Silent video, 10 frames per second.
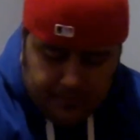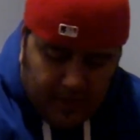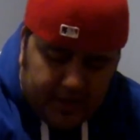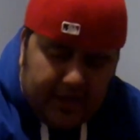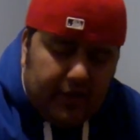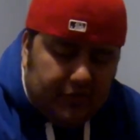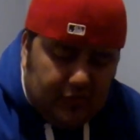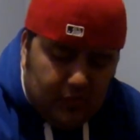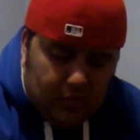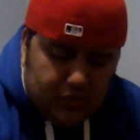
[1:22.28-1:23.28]
I carry
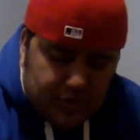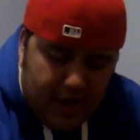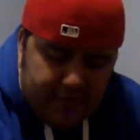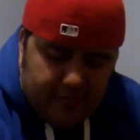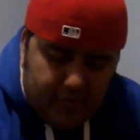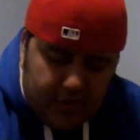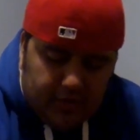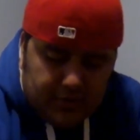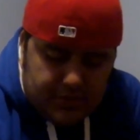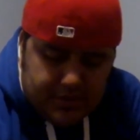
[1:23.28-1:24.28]
two driving
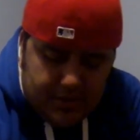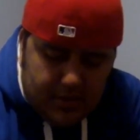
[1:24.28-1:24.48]
putters.